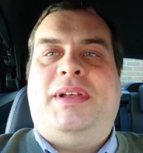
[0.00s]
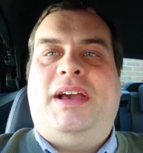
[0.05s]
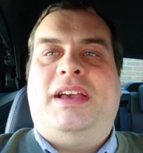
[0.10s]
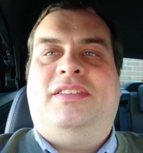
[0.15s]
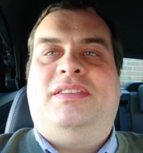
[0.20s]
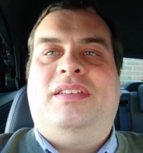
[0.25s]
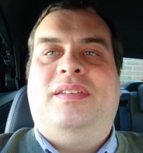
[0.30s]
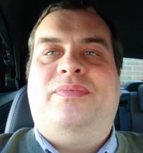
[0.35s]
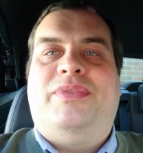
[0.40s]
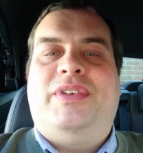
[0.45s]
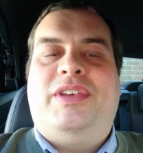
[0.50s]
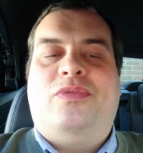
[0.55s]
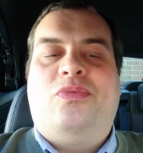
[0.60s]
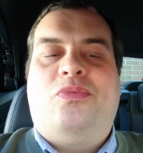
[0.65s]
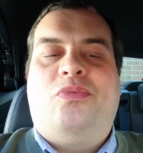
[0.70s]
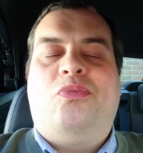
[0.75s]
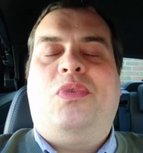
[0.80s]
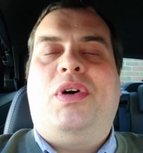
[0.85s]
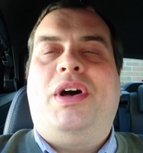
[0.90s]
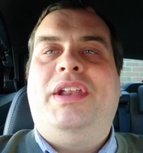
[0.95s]
place in the
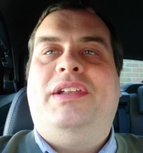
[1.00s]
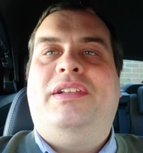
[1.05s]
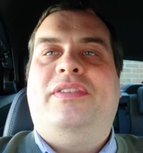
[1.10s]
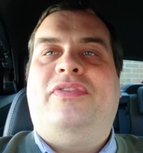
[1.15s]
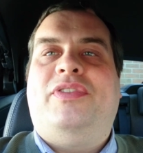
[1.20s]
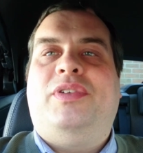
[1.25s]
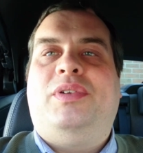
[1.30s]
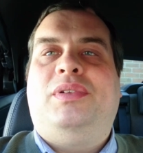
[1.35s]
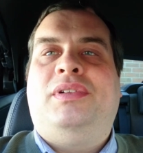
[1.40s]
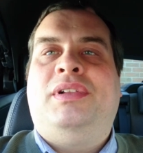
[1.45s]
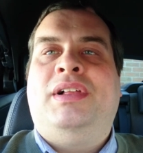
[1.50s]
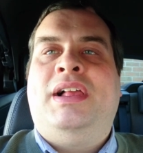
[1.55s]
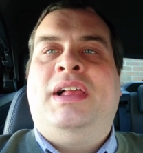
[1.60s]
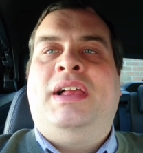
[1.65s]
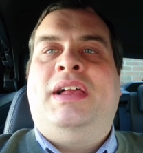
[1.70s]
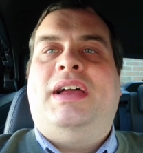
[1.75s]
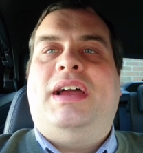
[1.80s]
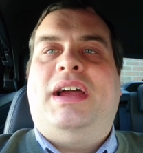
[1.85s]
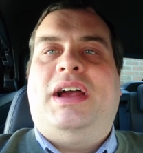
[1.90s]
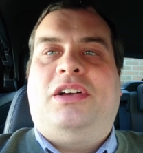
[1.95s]
wonderful
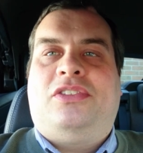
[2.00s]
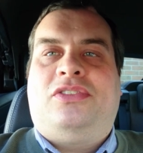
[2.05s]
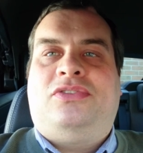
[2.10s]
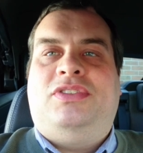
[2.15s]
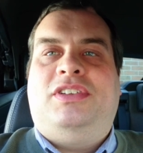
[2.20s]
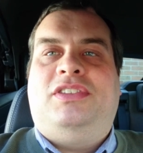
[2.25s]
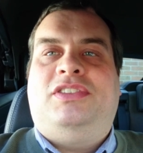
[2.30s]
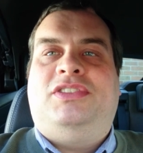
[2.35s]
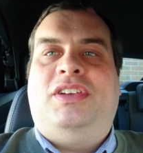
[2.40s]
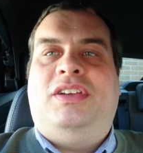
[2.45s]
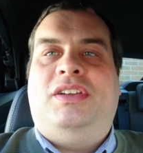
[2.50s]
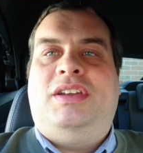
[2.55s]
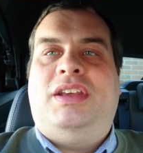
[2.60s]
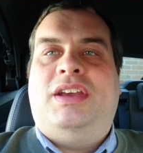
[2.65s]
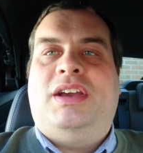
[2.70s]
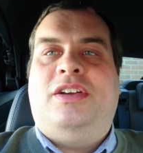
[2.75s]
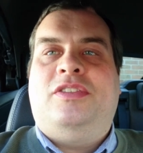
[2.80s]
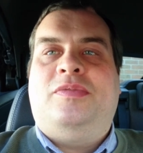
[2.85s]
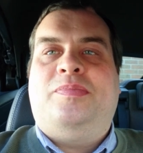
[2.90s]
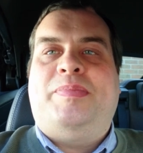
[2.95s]
Elstree
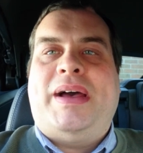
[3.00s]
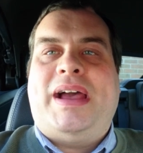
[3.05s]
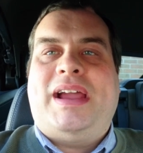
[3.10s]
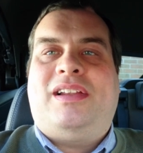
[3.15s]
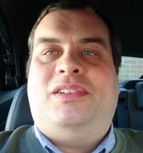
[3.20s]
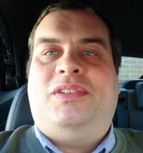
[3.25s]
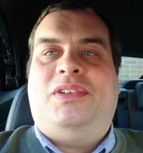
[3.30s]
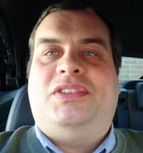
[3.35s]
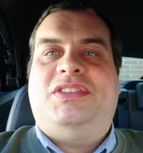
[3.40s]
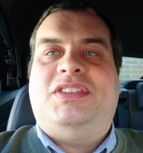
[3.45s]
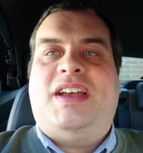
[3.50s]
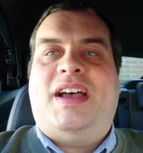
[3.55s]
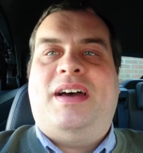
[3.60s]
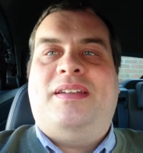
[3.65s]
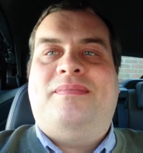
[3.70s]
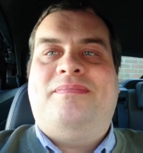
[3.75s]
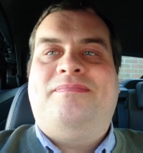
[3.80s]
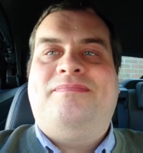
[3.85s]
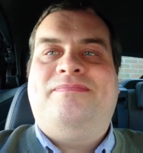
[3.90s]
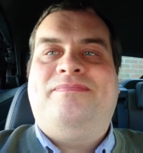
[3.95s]
Studios backlot
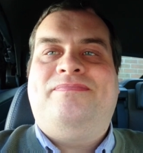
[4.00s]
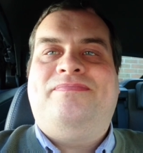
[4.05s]
town.